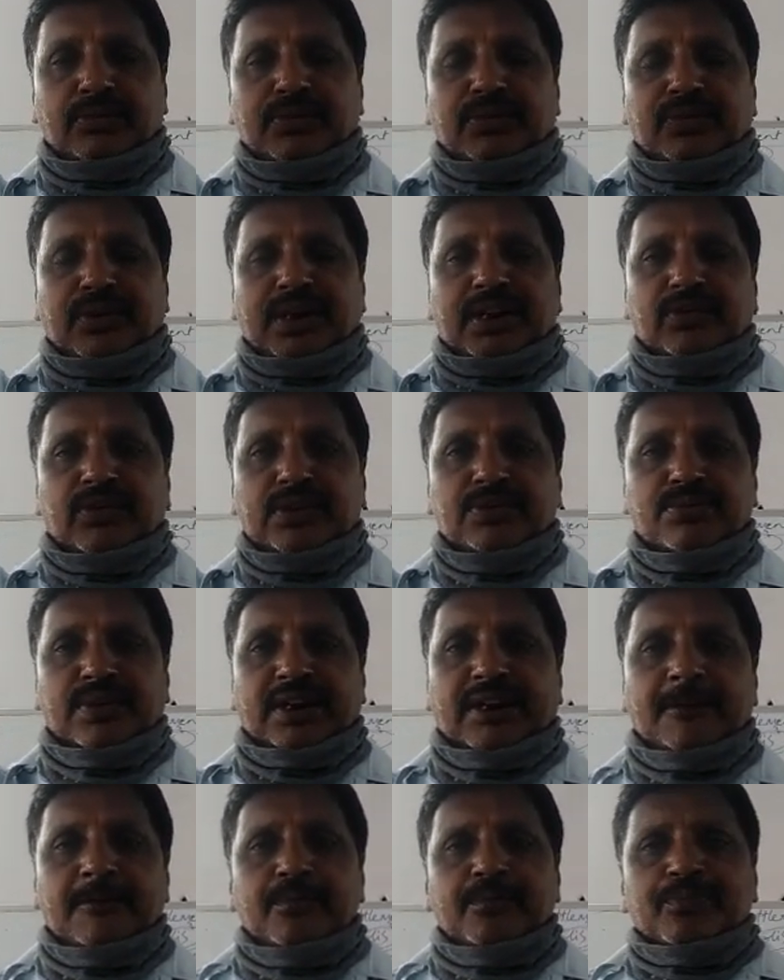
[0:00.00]
Before it was
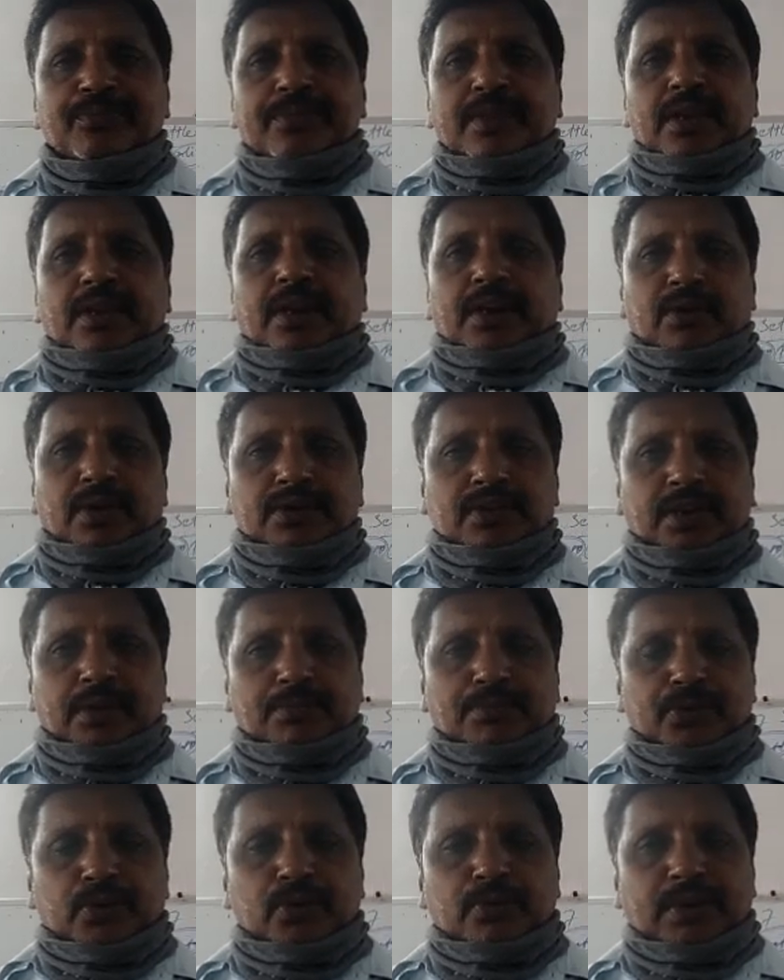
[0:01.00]
made, it was
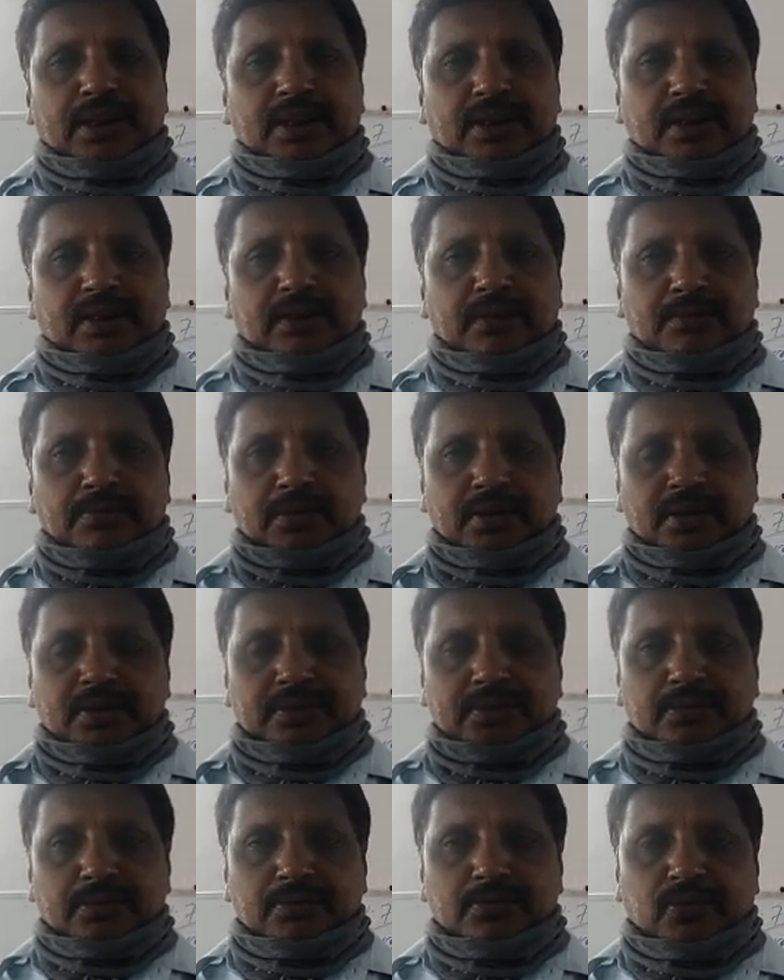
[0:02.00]
approved by
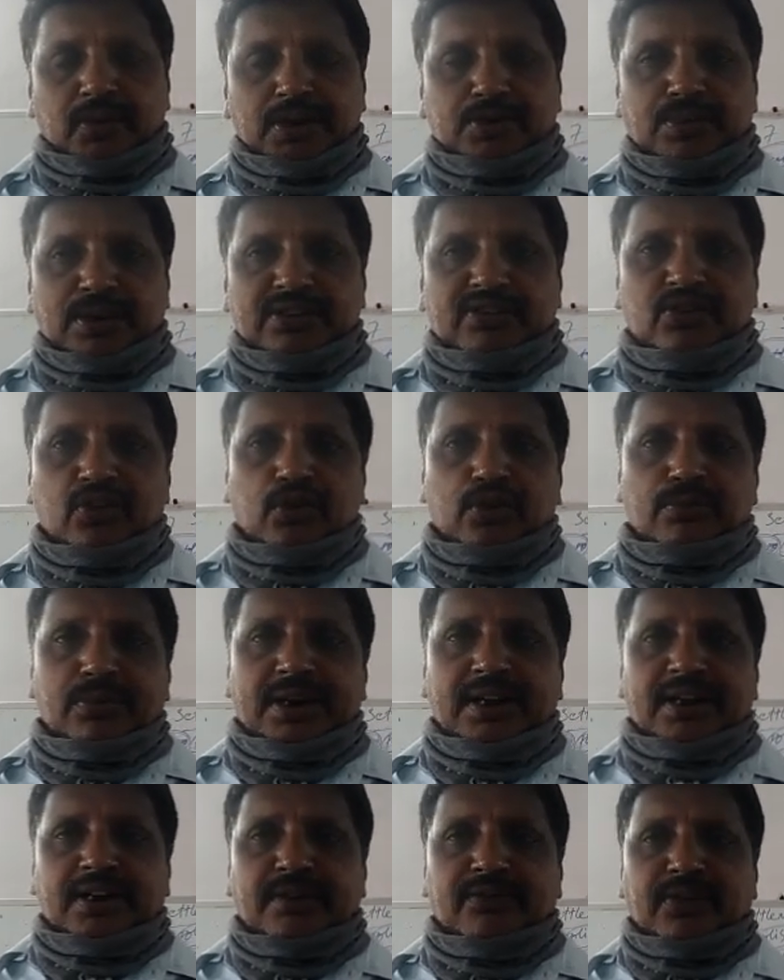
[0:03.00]
Vajpayee's
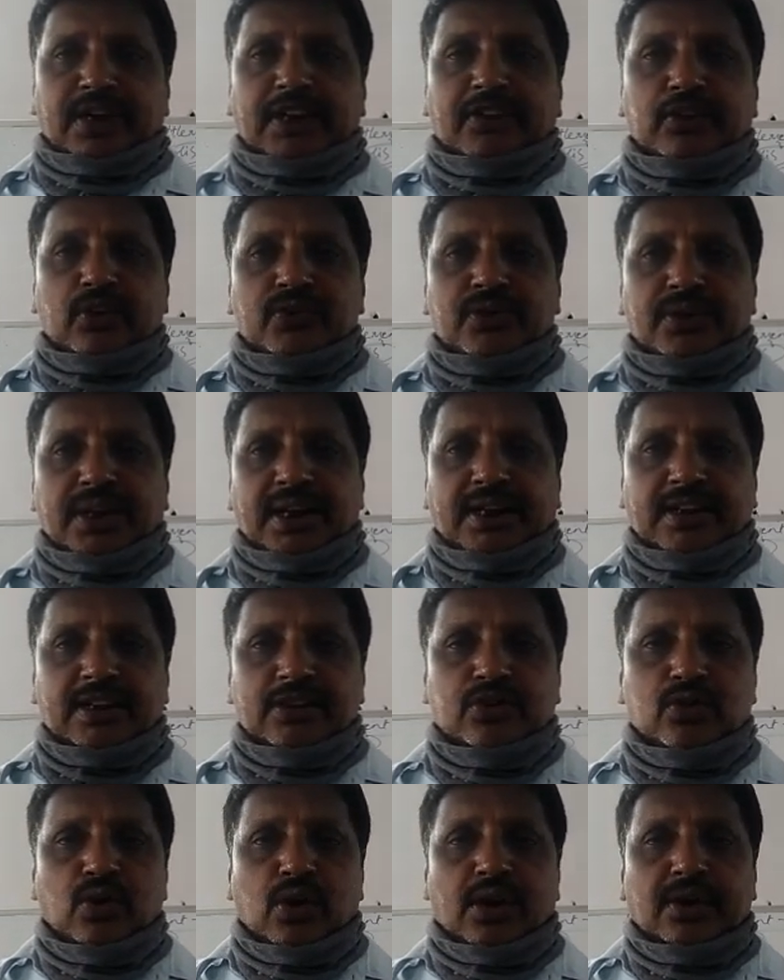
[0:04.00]
government, and 5,000
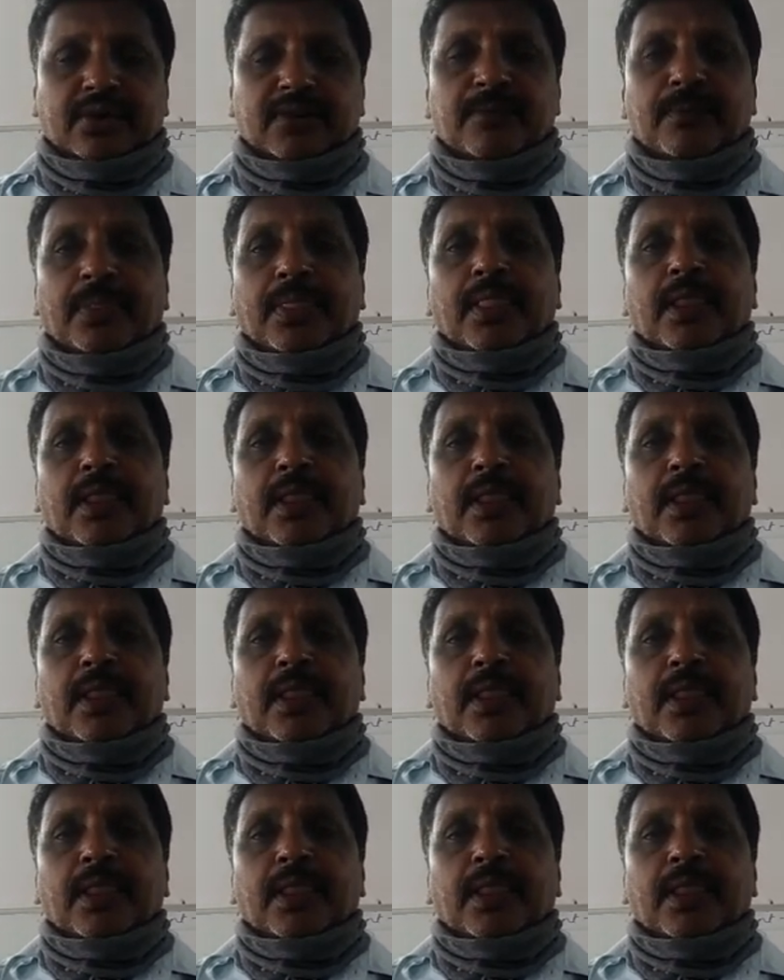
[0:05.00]
acres got